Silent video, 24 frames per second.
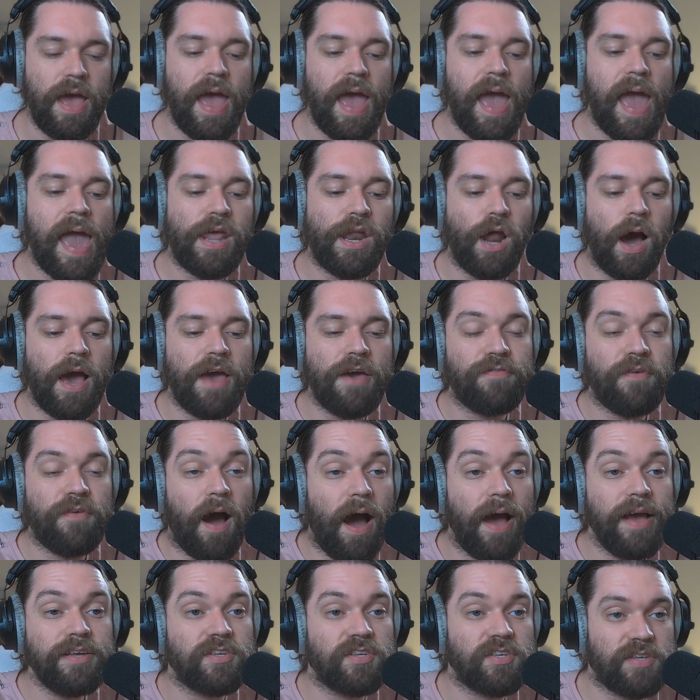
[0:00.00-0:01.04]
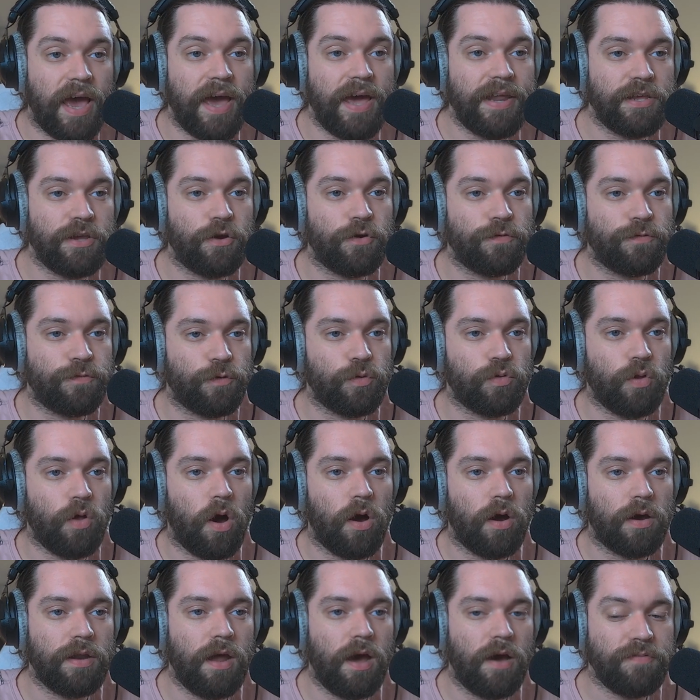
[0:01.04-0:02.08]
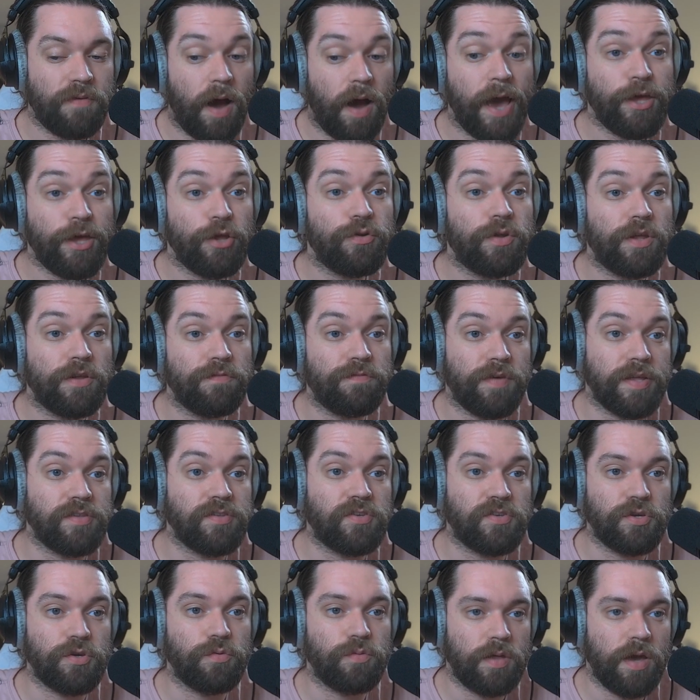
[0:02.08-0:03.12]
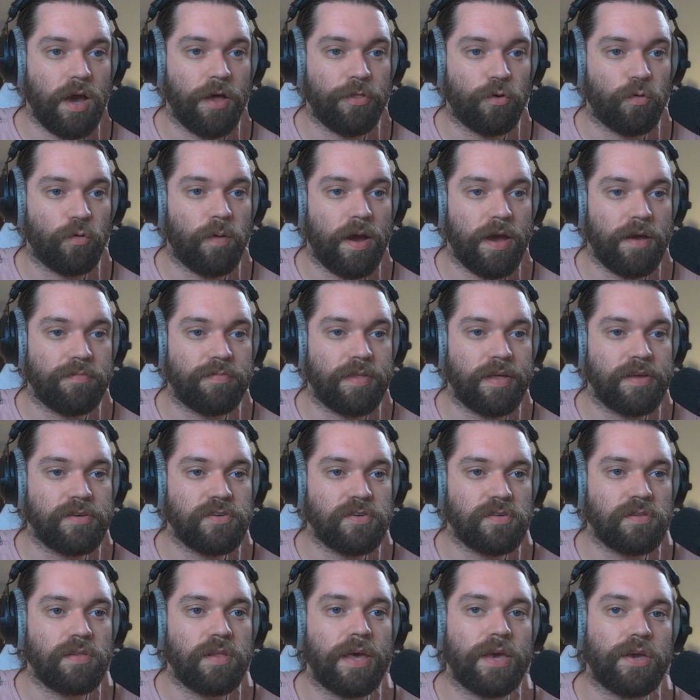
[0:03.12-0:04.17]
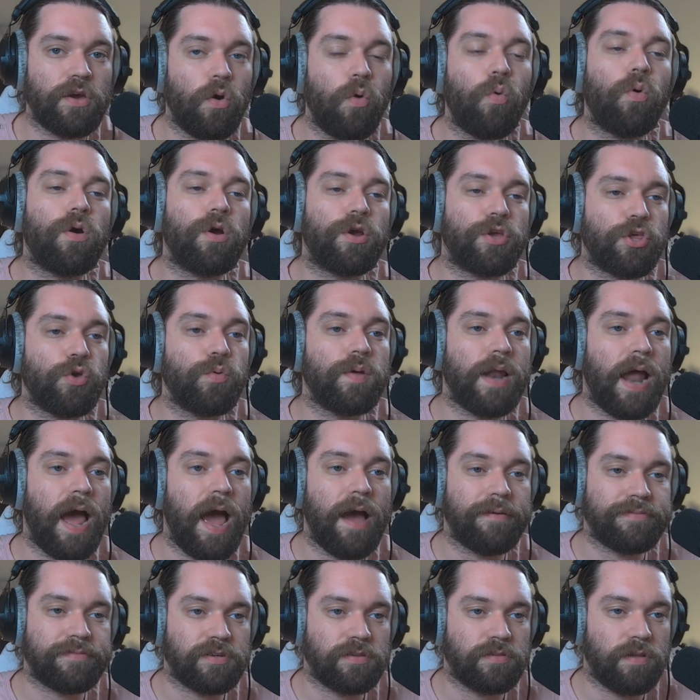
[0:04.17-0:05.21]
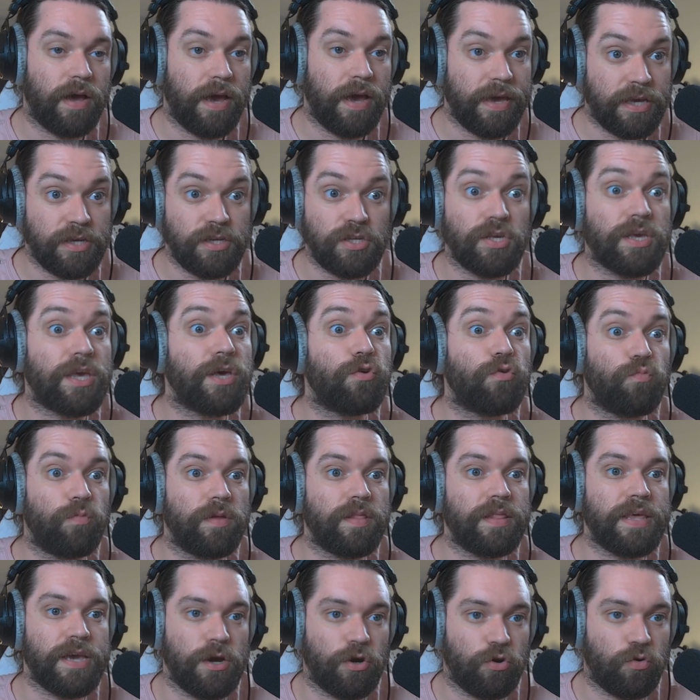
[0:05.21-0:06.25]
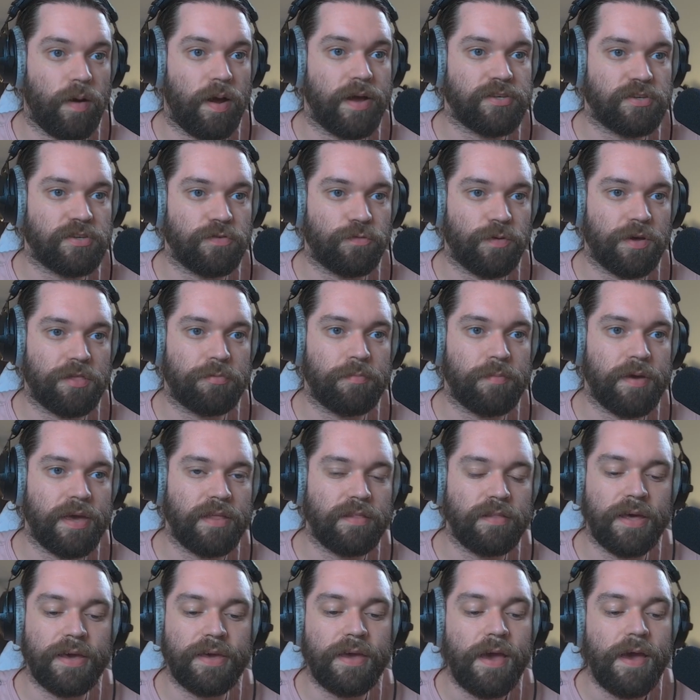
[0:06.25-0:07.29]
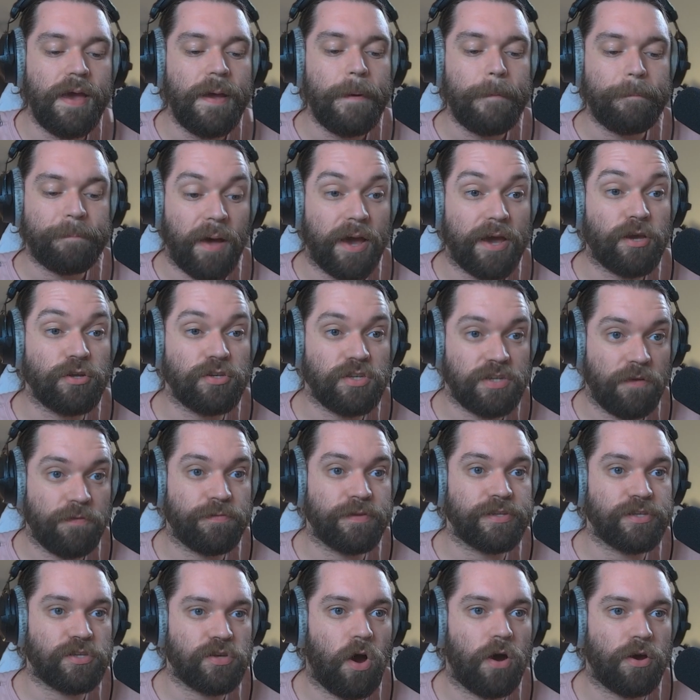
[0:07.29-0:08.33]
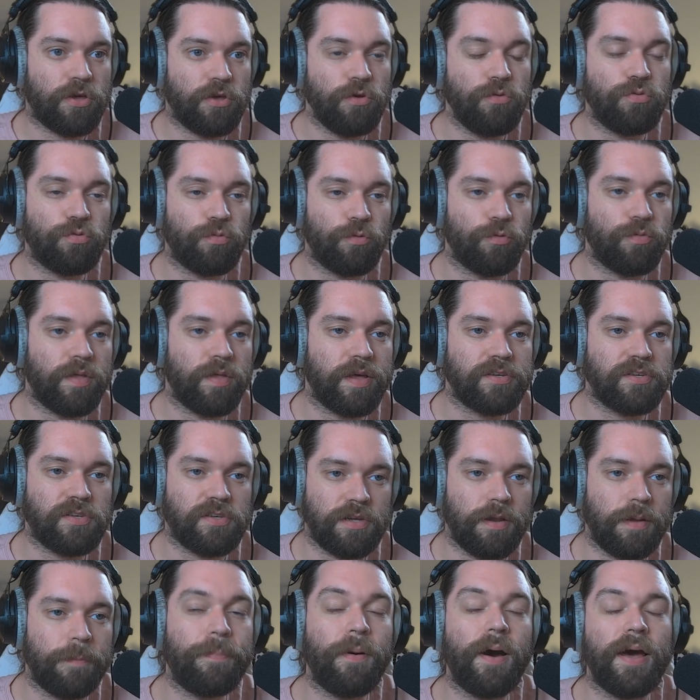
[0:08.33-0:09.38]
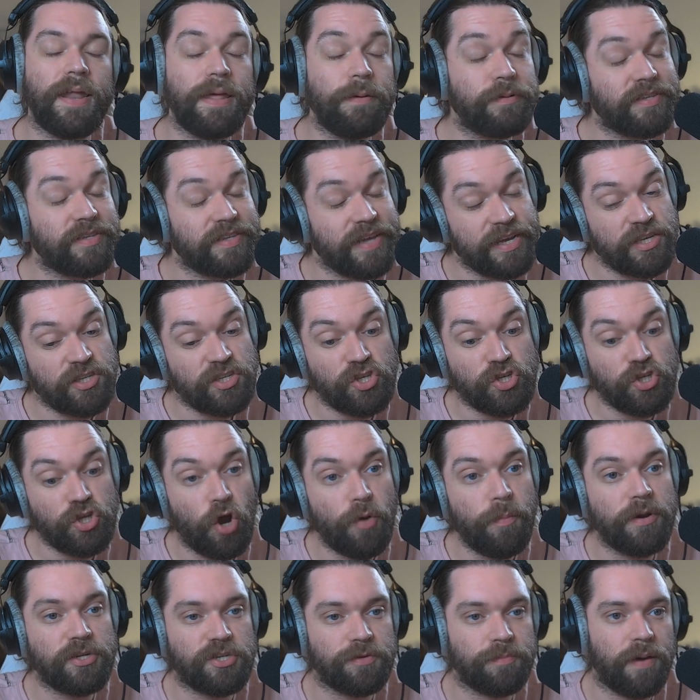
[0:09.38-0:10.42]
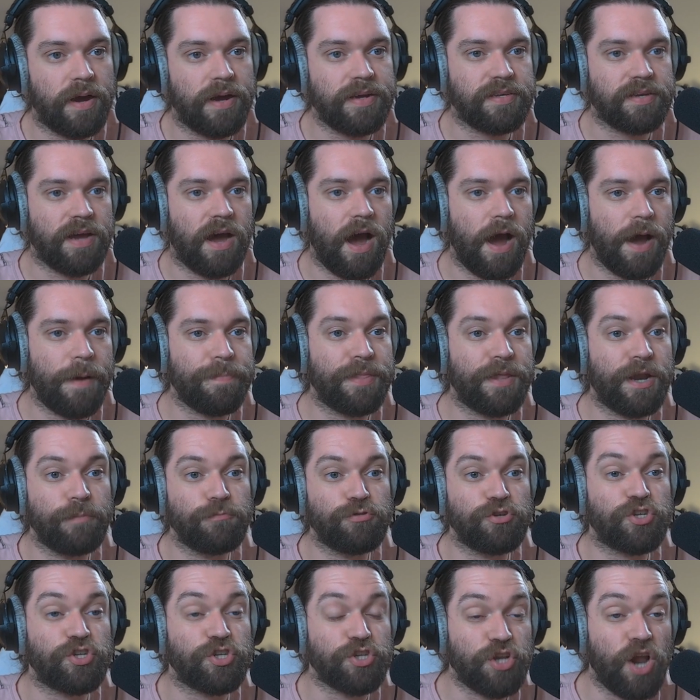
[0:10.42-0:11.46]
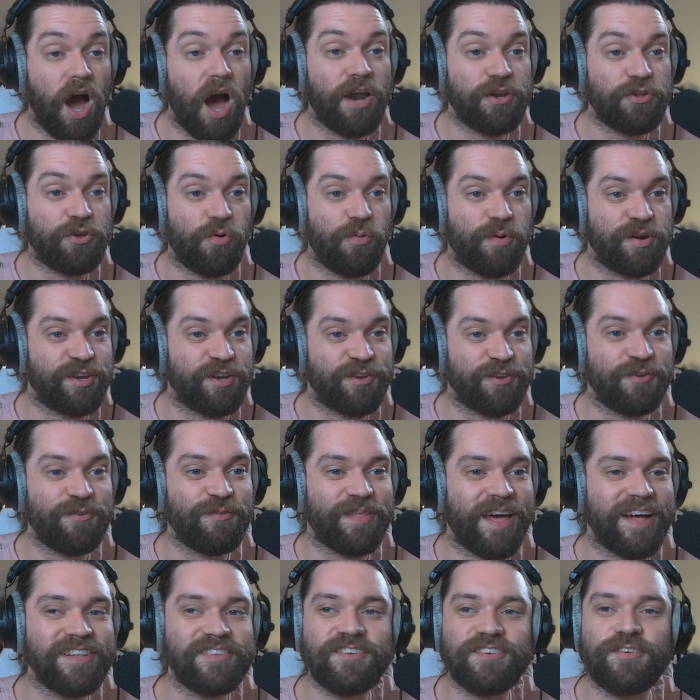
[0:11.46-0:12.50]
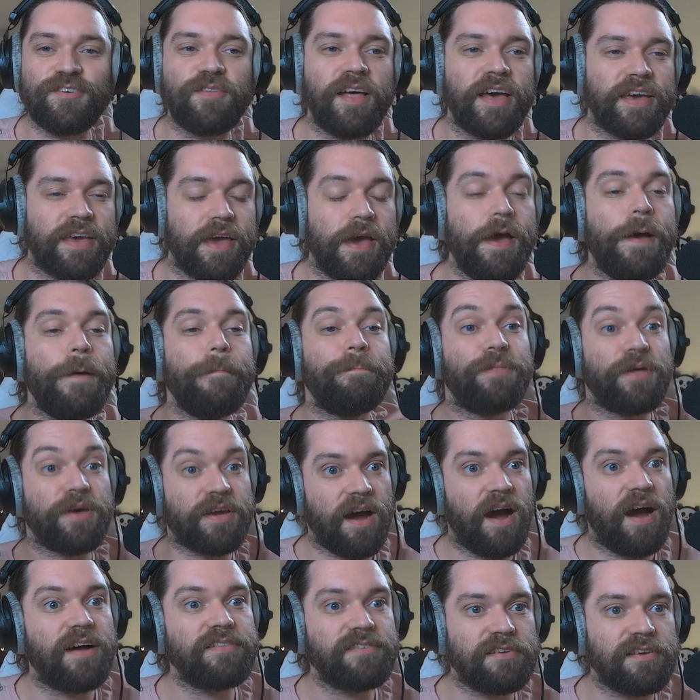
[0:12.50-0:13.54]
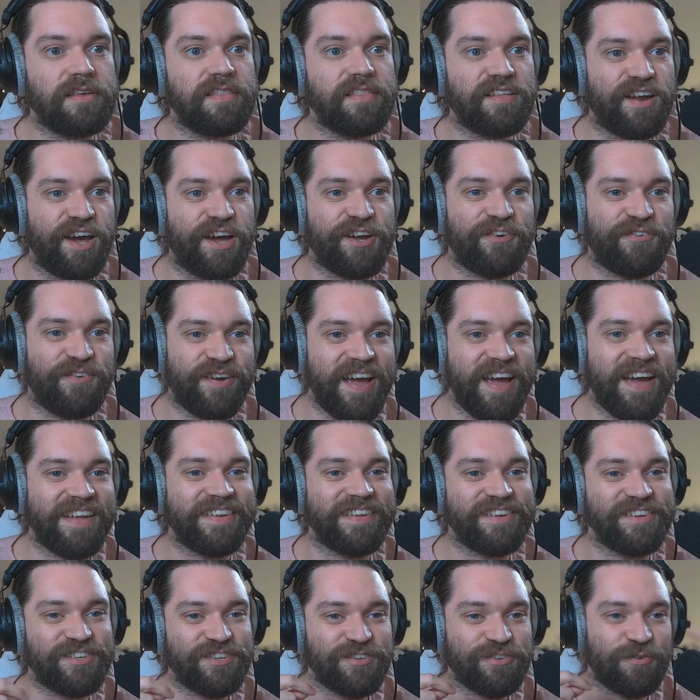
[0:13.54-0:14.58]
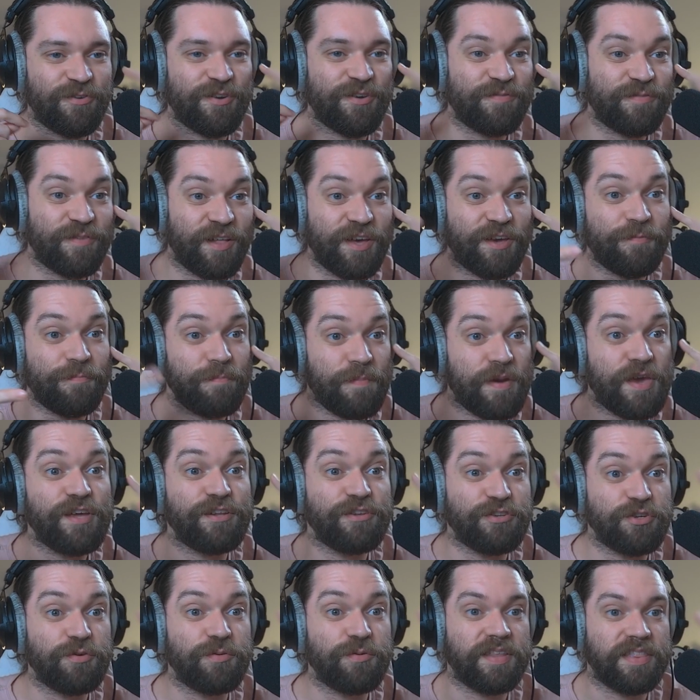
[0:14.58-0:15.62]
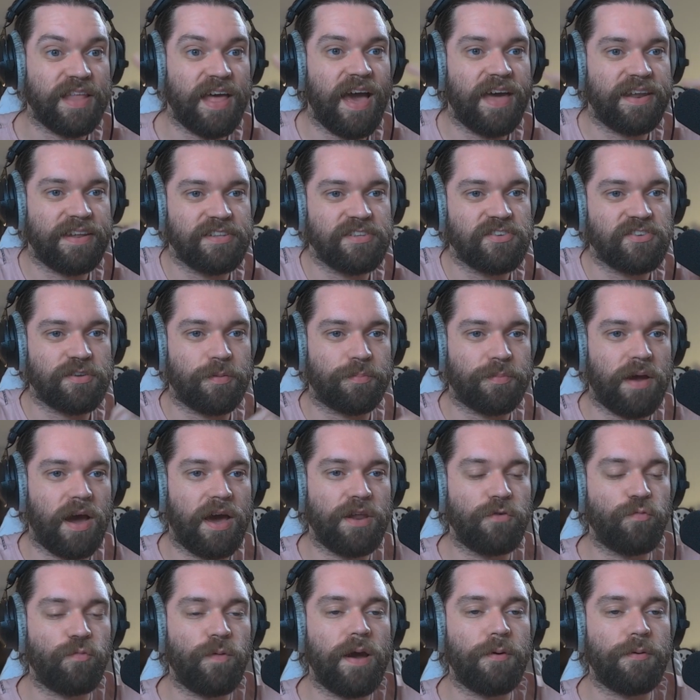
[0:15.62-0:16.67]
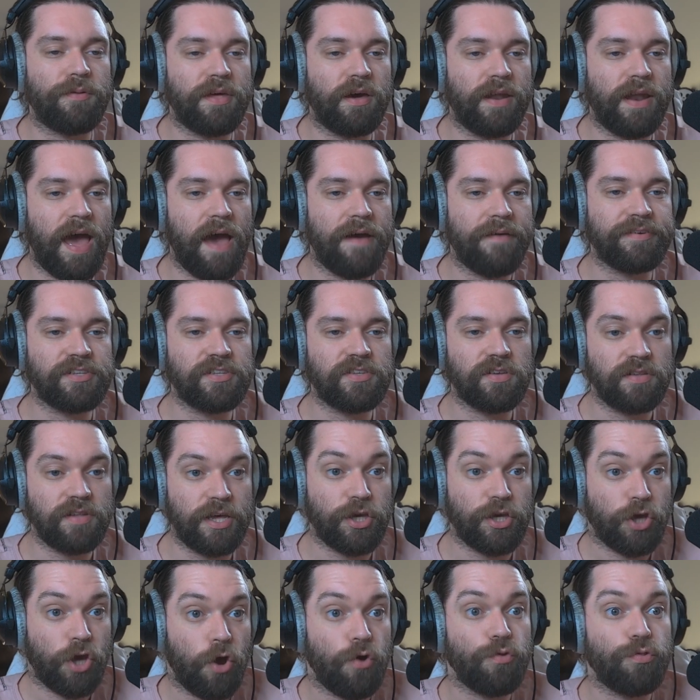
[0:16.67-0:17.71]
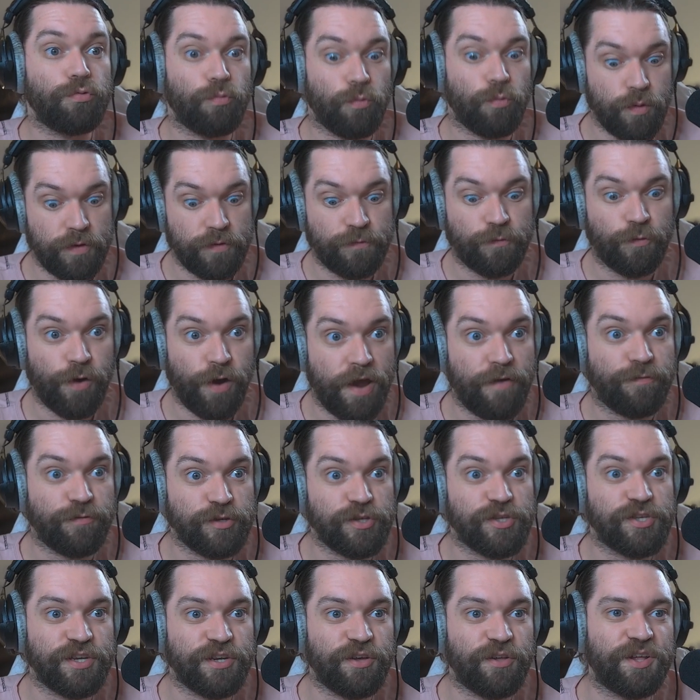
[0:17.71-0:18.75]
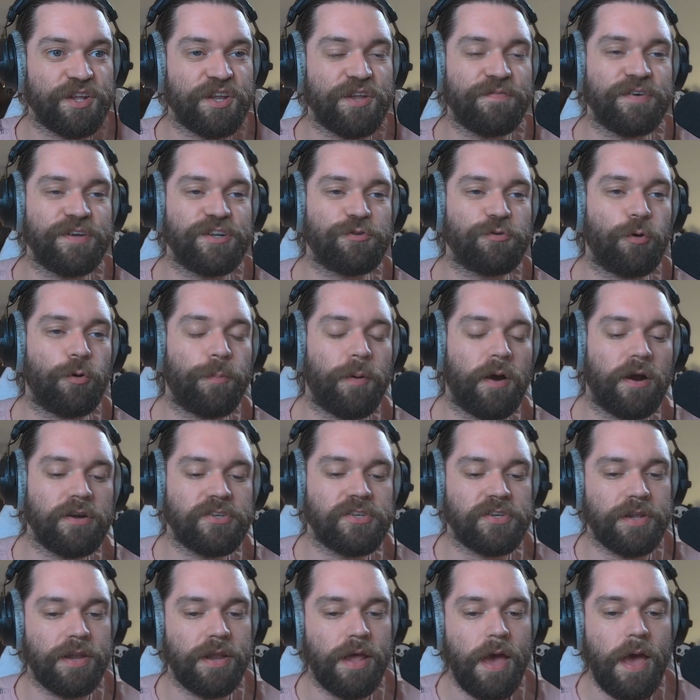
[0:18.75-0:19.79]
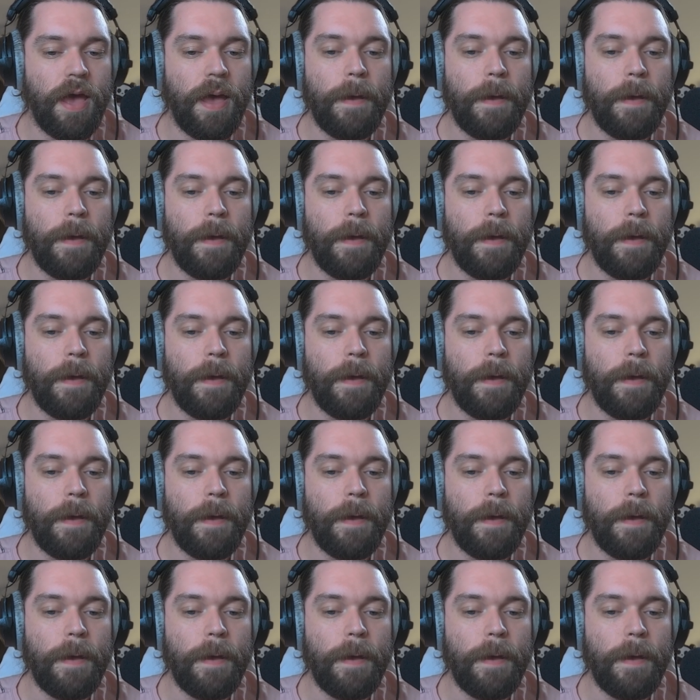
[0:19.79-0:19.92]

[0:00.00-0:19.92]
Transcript: And if I sat here for long enough, I could convince you the other way of this. Like, or you would have to like get really aggressive with me. Like, I could definitely talk you through this, but it would take so much of my time that I'm just not going to do that. So like, the content that I create is sort of like me doing that in some kind of way without having to like go through it for every single individual person.